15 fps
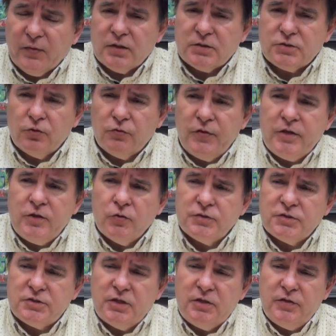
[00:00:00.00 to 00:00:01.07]
So they
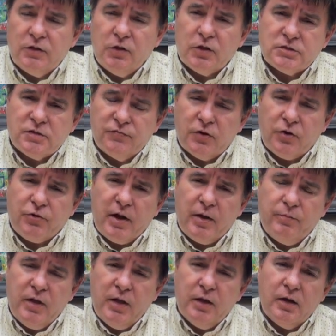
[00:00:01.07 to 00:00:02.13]
don't see the loss of the
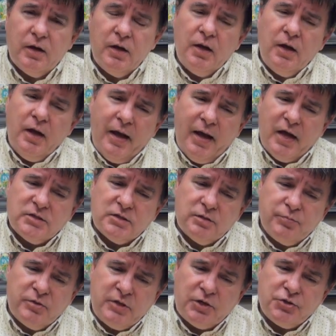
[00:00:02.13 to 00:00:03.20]
Crimea as a,
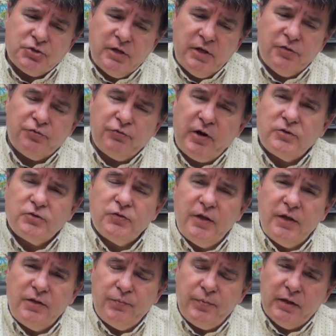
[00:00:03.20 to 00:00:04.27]
potentially a threat to
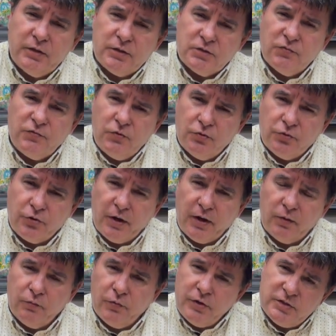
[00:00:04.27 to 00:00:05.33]
the independence of
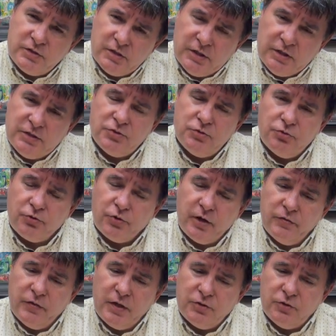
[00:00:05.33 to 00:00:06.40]
Ukraine, whereas in East
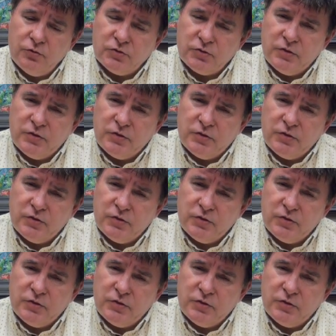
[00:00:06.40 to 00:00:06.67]
Ukraine they do.